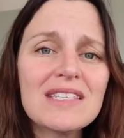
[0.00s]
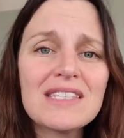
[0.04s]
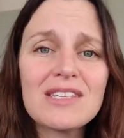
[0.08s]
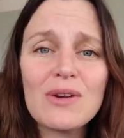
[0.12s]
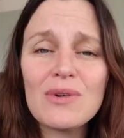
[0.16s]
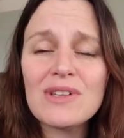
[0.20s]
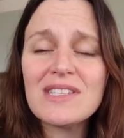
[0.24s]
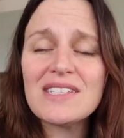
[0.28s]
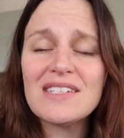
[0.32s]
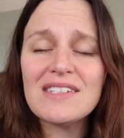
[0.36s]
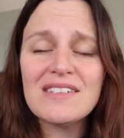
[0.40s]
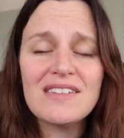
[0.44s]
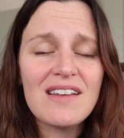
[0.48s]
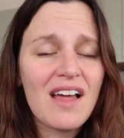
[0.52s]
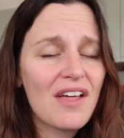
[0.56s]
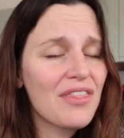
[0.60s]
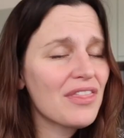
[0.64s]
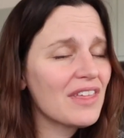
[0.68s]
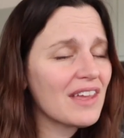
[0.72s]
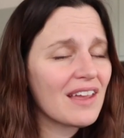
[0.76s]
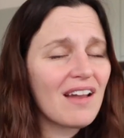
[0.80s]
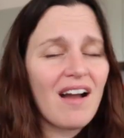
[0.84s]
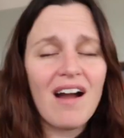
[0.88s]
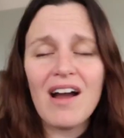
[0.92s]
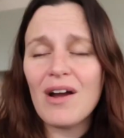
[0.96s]
So it's
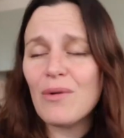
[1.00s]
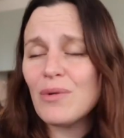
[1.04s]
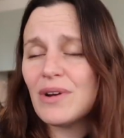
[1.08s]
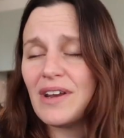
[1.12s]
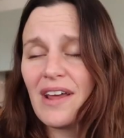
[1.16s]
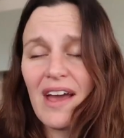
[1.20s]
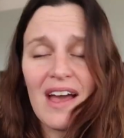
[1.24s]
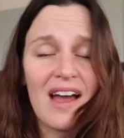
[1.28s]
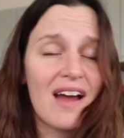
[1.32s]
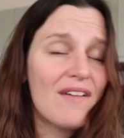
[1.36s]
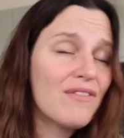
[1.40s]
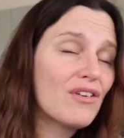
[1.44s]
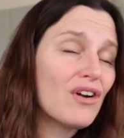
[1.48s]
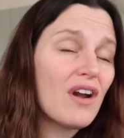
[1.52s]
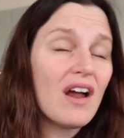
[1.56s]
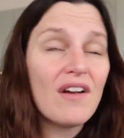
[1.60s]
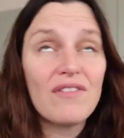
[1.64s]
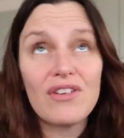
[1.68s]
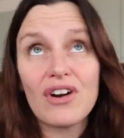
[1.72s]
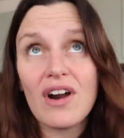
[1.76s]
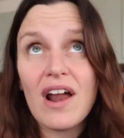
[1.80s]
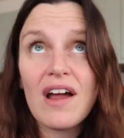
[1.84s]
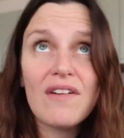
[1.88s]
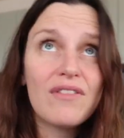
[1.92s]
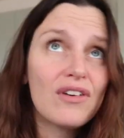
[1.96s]
nothing I would ever,
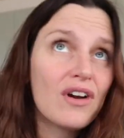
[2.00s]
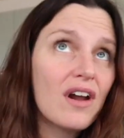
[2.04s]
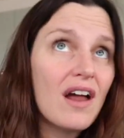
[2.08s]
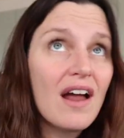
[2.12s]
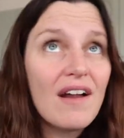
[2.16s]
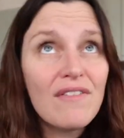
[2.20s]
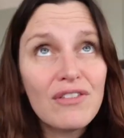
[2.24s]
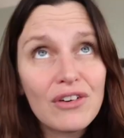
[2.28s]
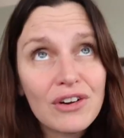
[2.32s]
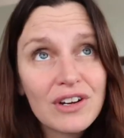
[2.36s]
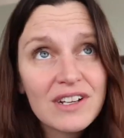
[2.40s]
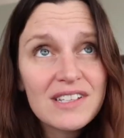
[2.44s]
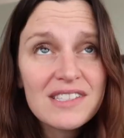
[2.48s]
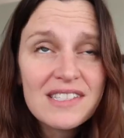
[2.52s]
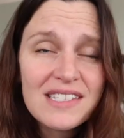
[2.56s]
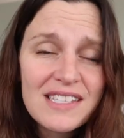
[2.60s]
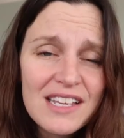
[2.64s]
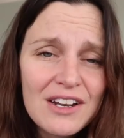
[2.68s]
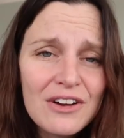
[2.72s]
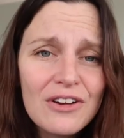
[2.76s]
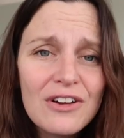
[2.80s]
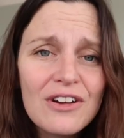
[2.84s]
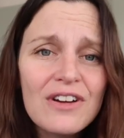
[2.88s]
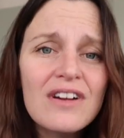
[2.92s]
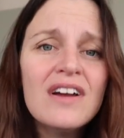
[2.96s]
ever, ever, ever
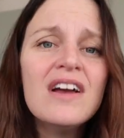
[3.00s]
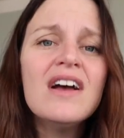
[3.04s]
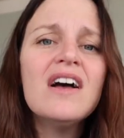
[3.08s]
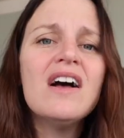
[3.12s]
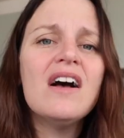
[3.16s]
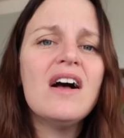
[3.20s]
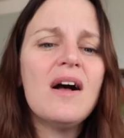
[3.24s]
consider.